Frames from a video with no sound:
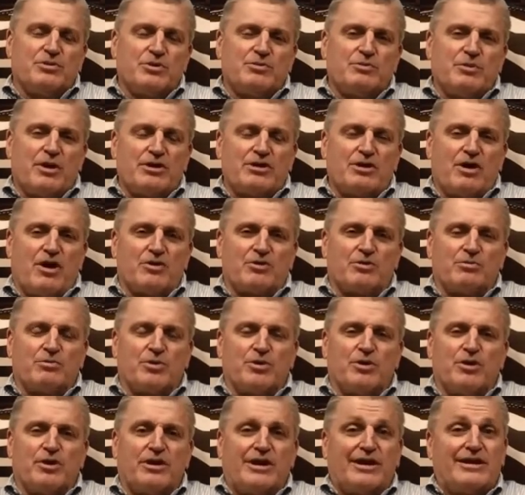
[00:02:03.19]
with my daughter
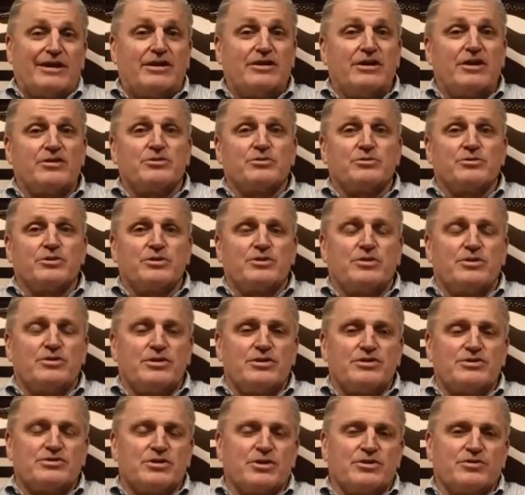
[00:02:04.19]
Brooke in another
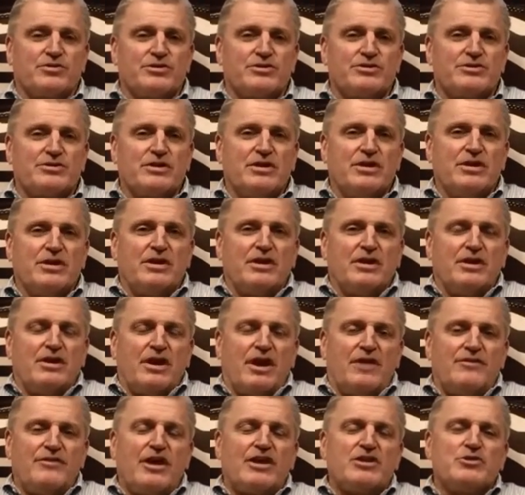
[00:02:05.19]
recruiting service,
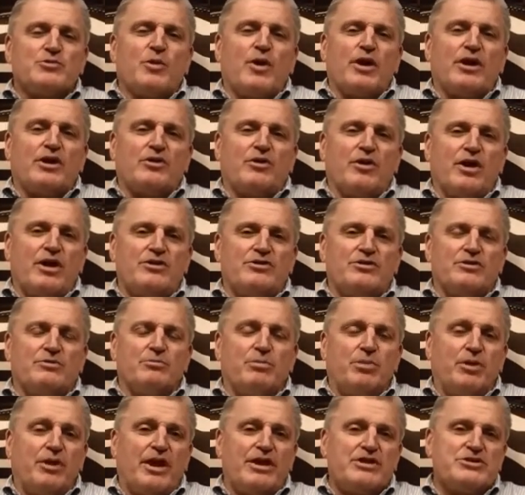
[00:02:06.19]
and that's why
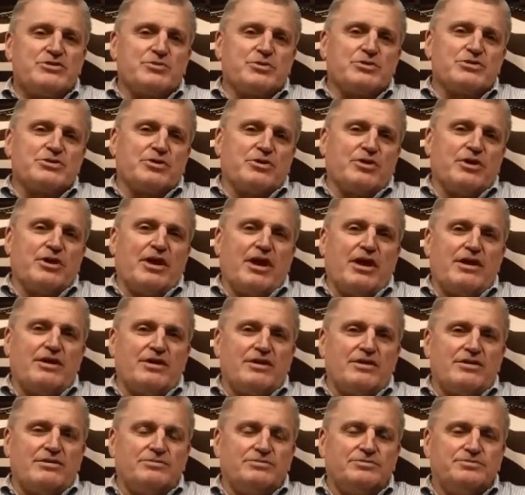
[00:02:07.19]
Playced was
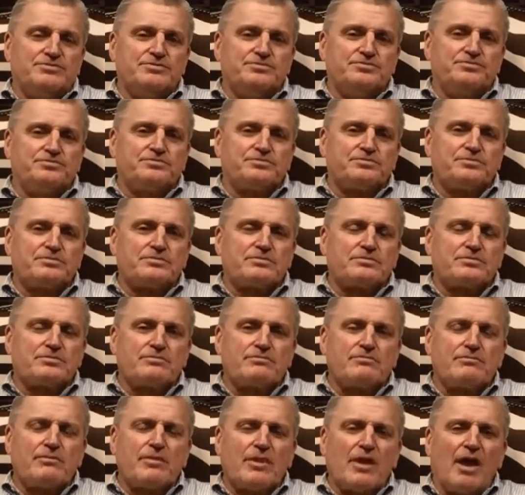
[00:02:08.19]
created.
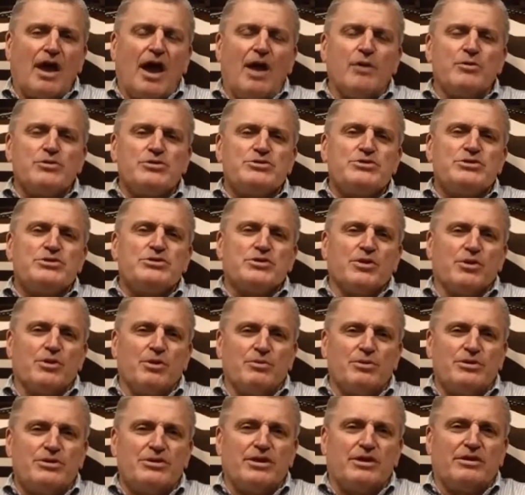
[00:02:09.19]
I was
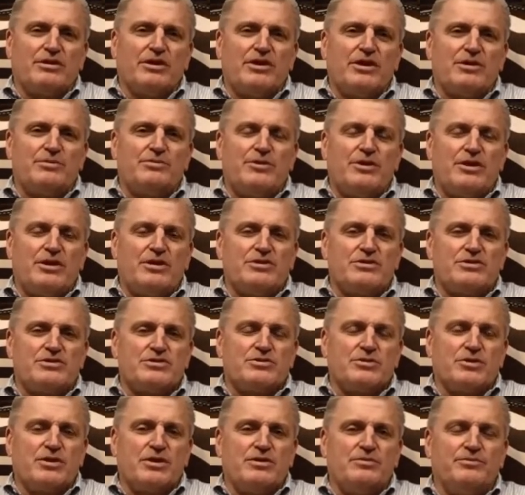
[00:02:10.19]
determined to clean up the
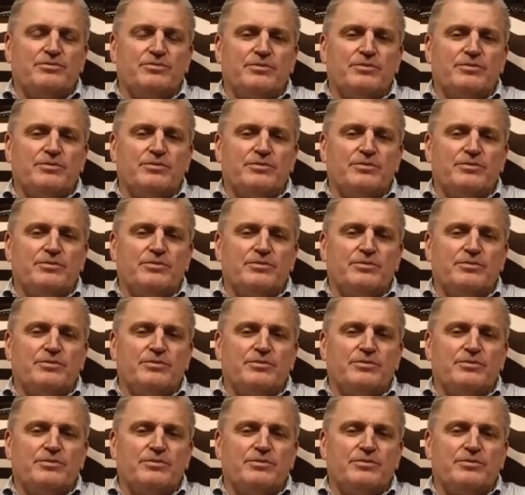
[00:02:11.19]
industry.